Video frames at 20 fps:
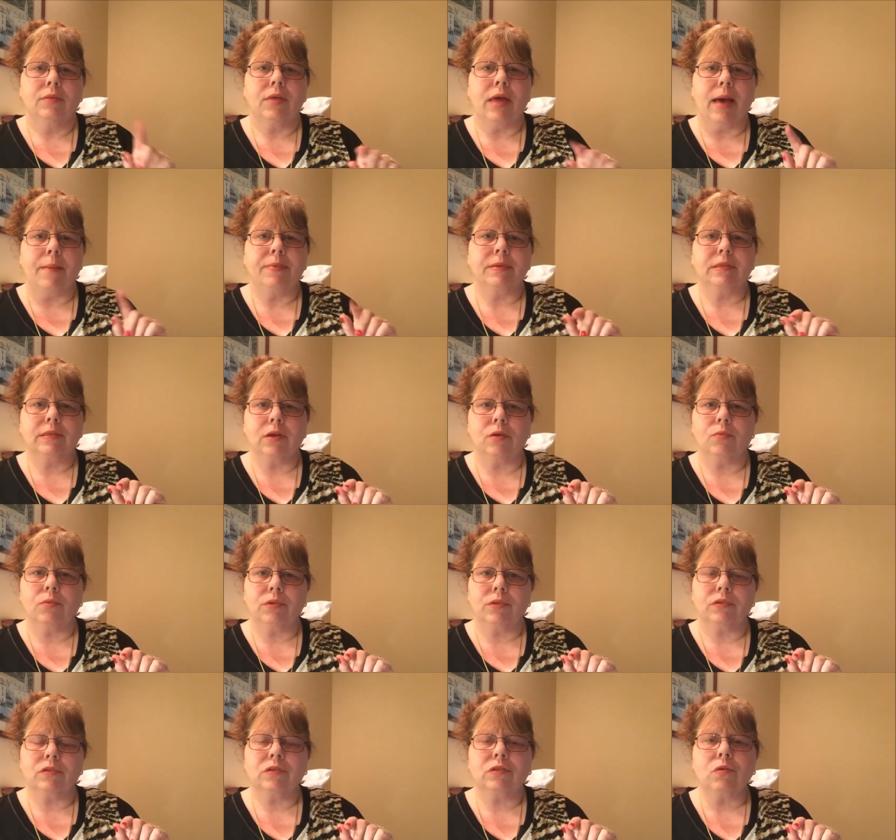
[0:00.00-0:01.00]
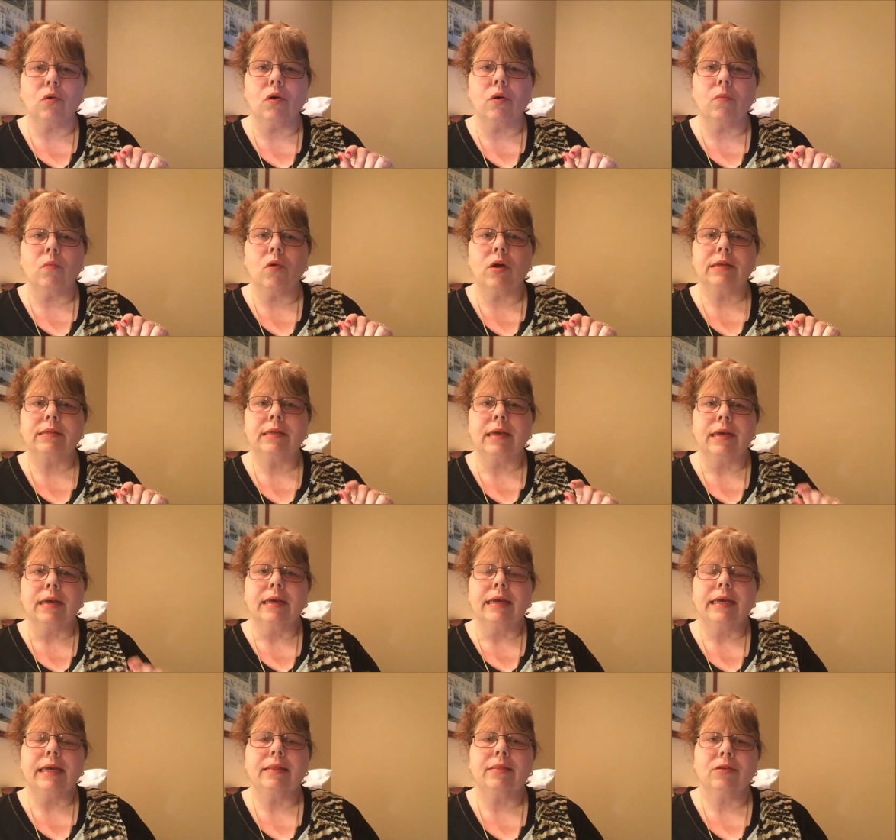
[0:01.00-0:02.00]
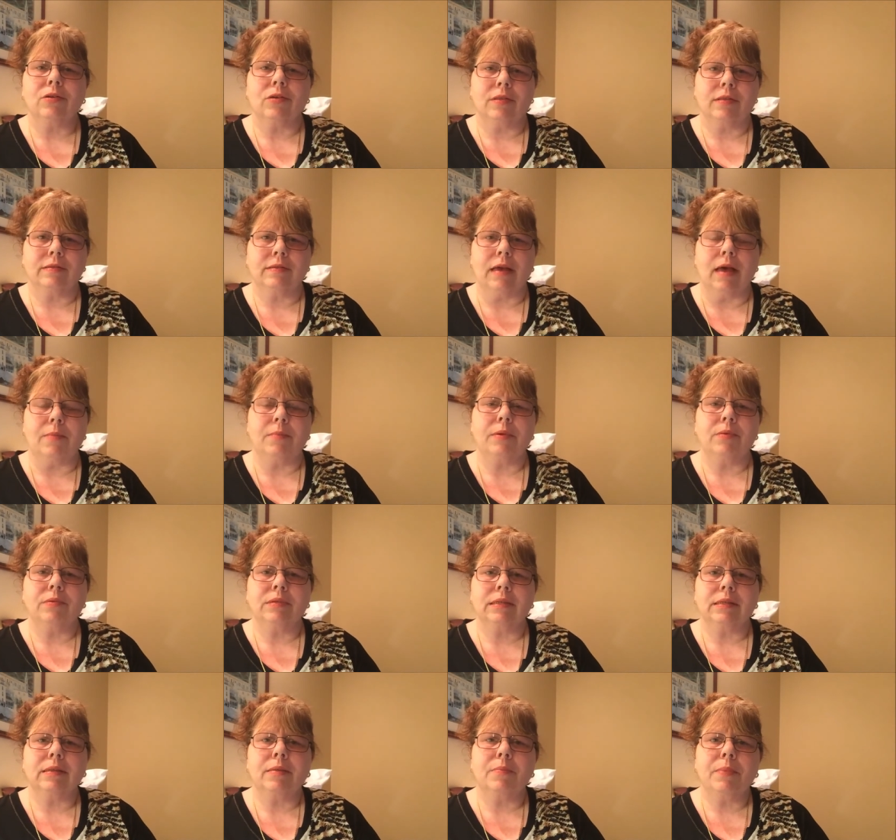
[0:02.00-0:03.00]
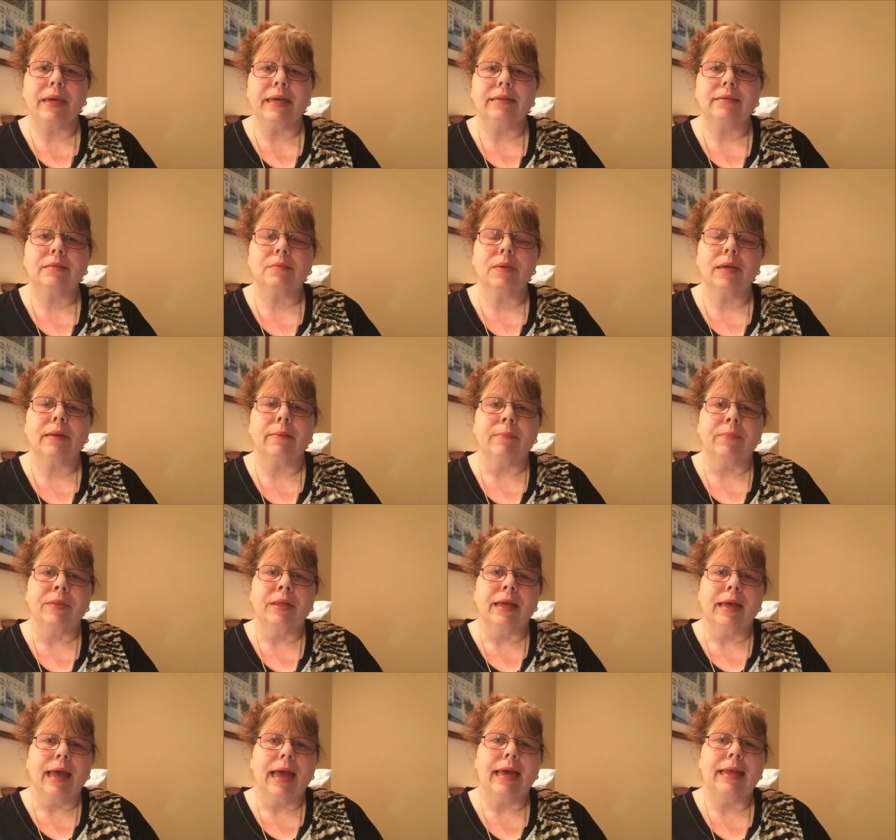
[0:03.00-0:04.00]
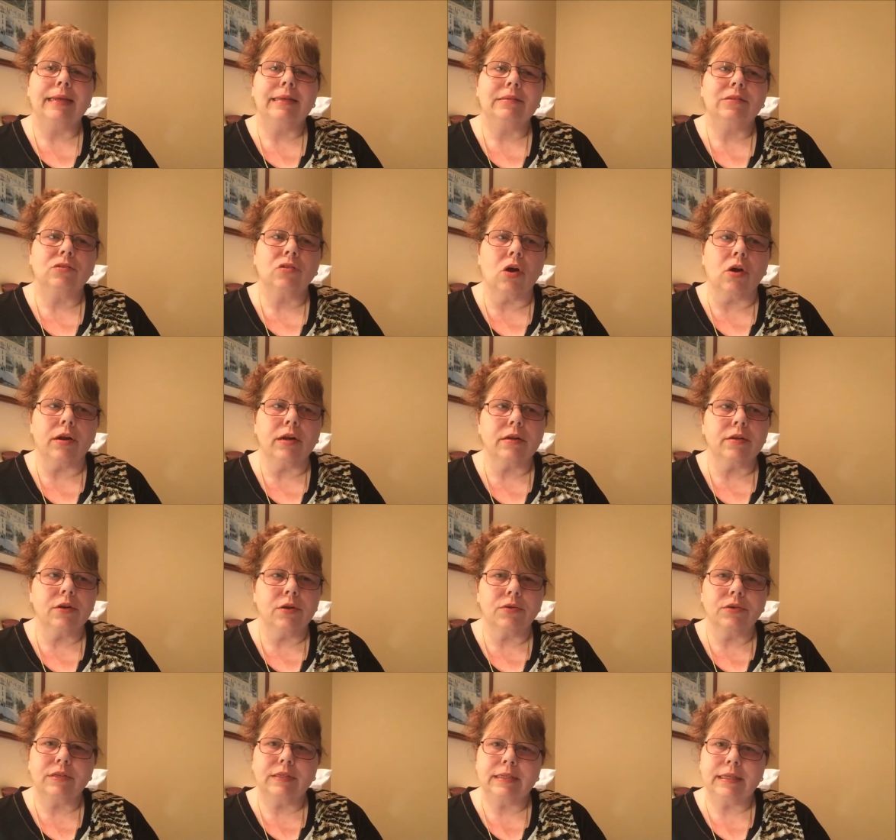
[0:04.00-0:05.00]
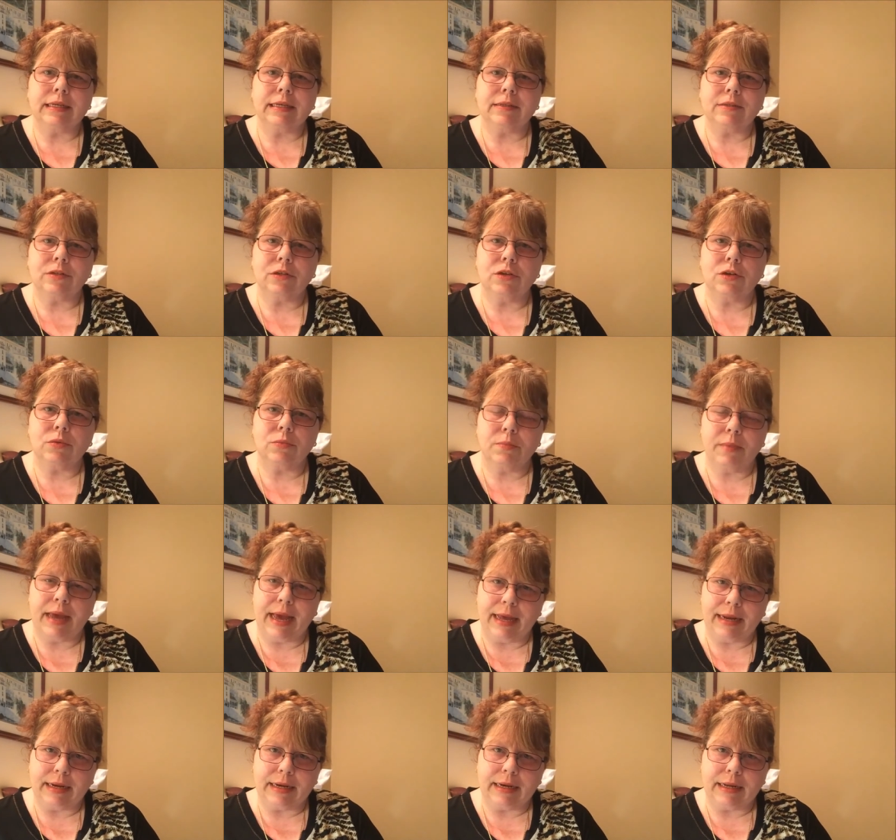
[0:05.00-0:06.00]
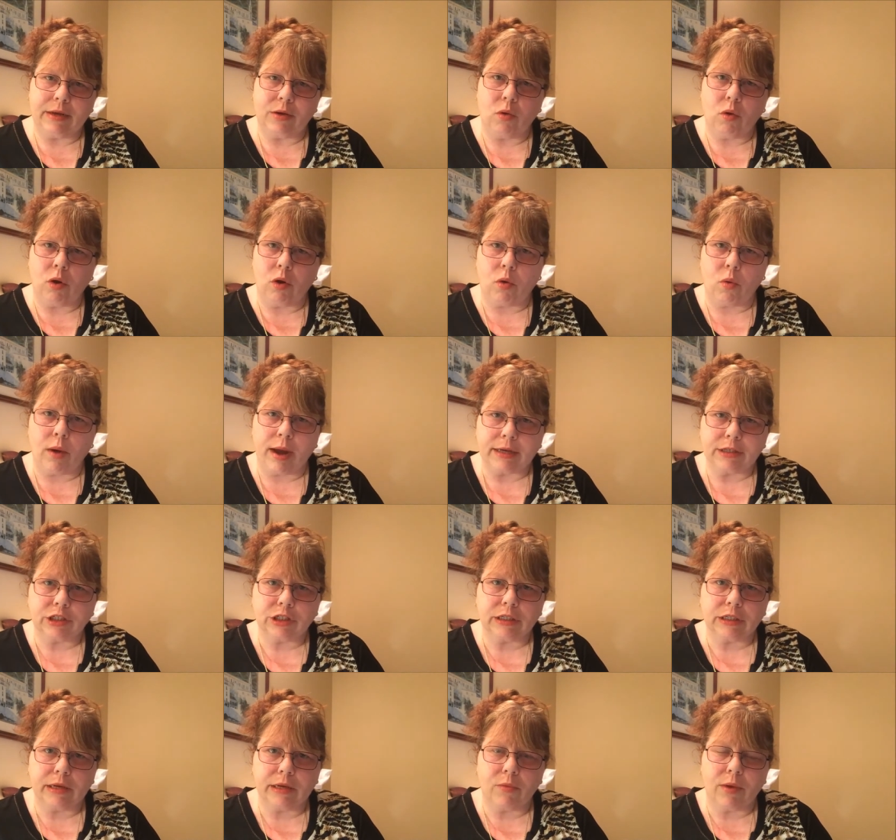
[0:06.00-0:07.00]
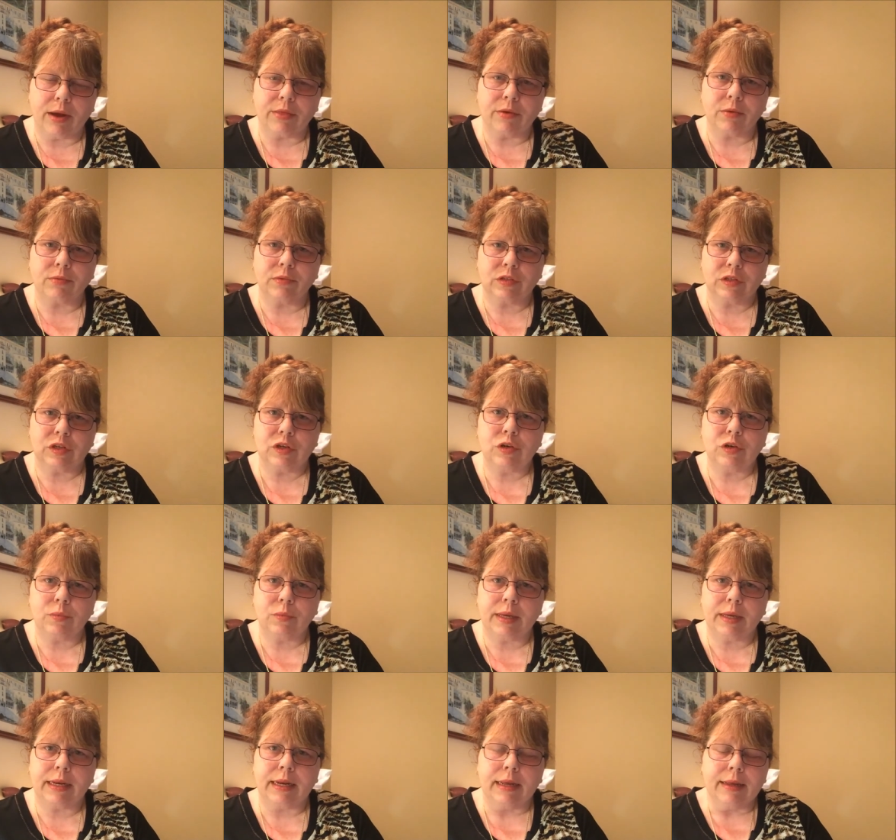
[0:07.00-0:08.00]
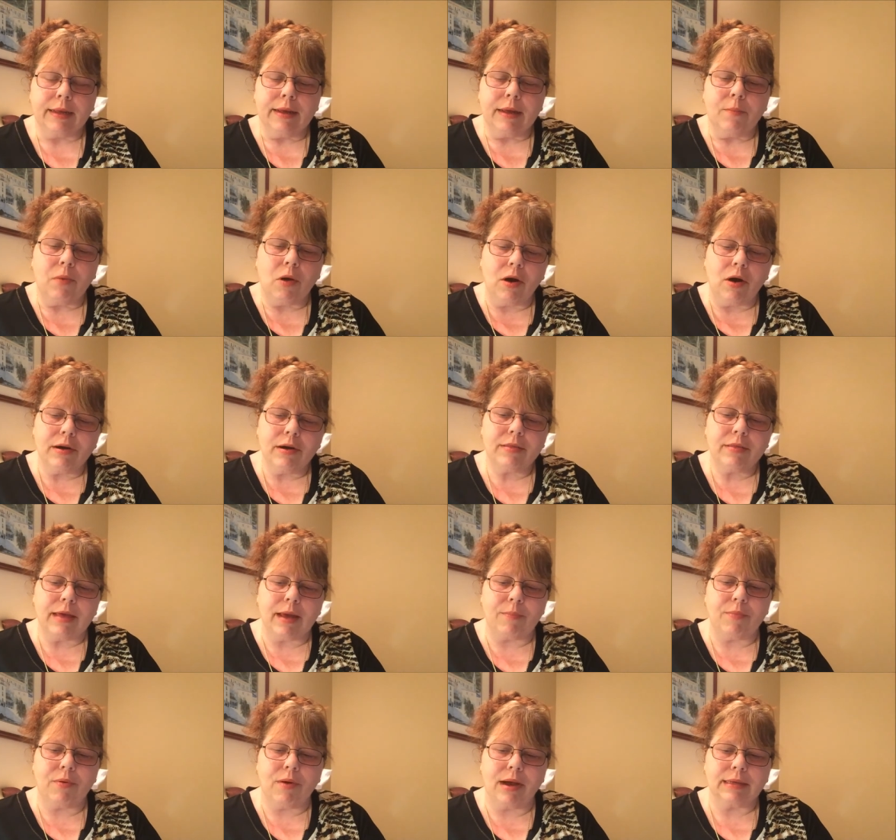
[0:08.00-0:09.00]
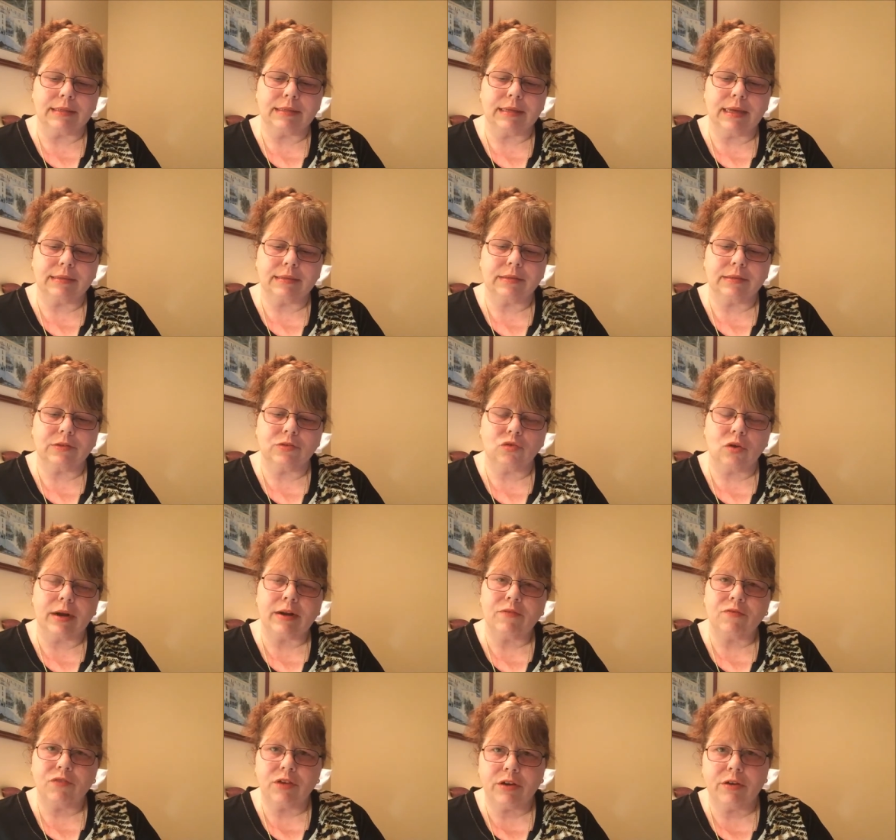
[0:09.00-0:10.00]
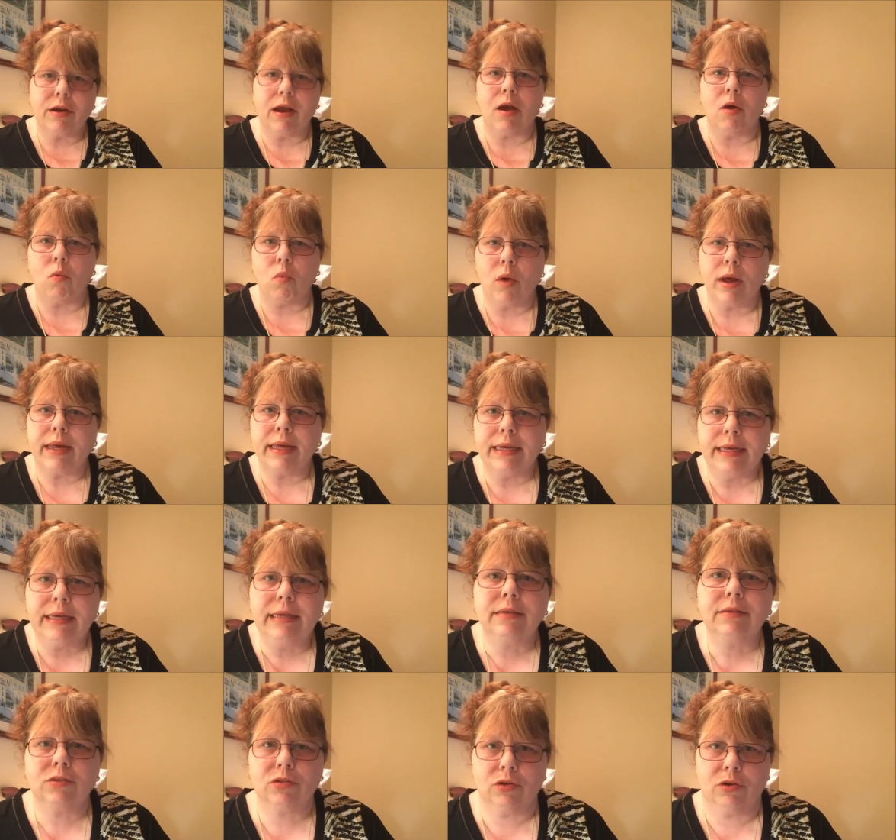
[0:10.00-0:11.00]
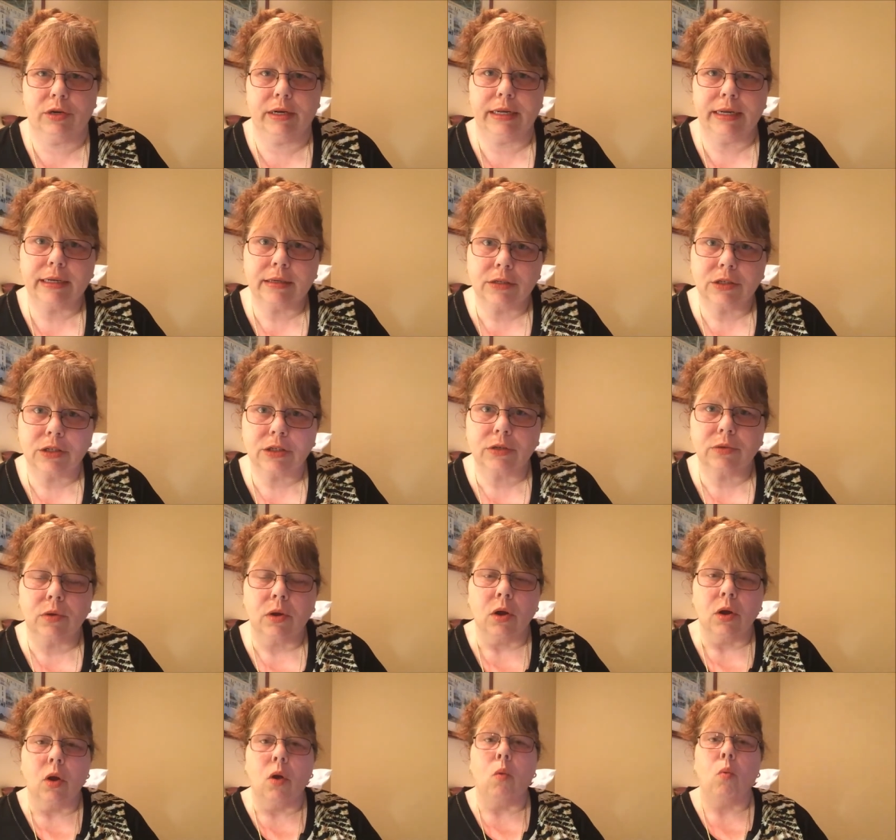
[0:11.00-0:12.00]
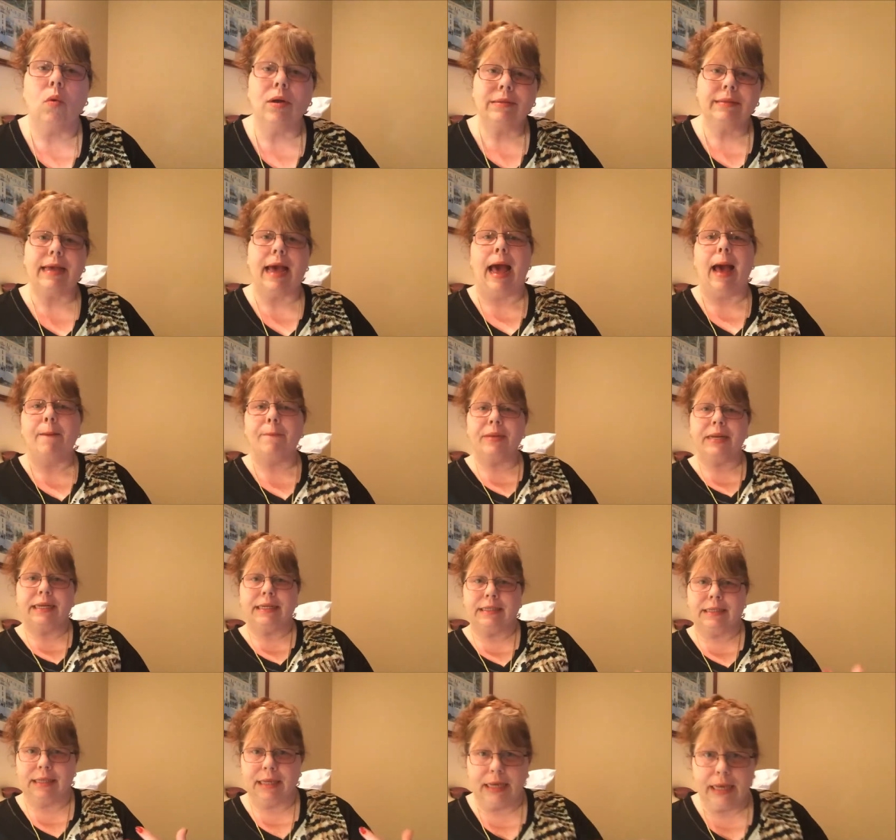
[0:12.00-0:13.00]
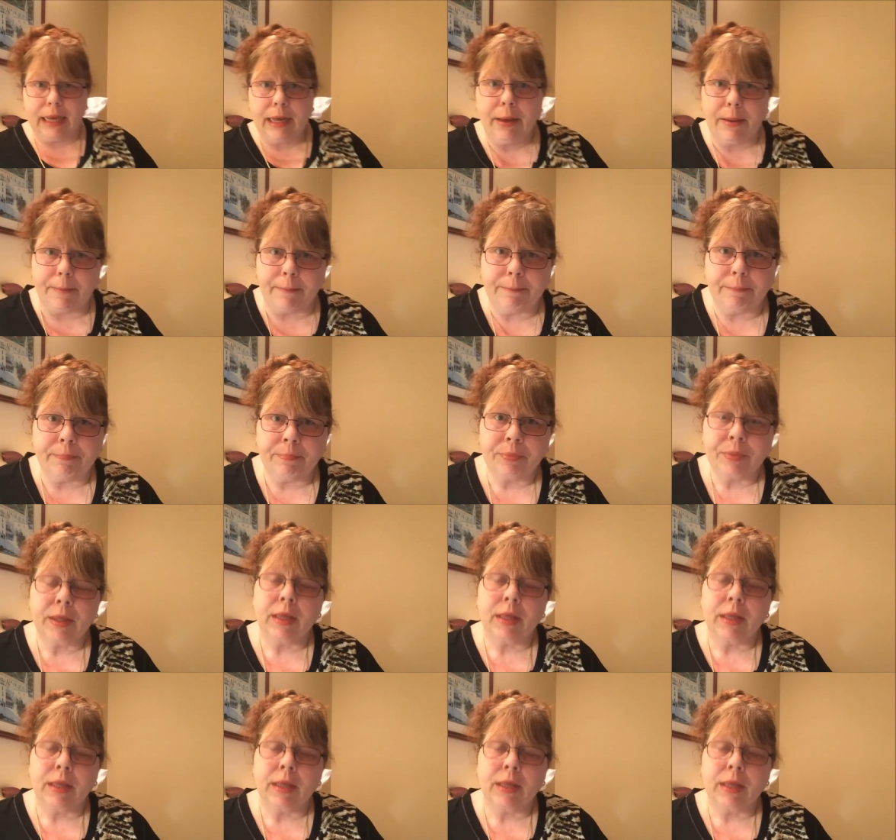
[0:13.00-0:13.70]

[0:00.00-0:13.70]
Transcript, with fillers: episode where the storm was, the zombie was in the basement, and he started noticing its humanity, or questioning whether it was human. Part of that process is trying to figure out what he's turning into, what's happening to him.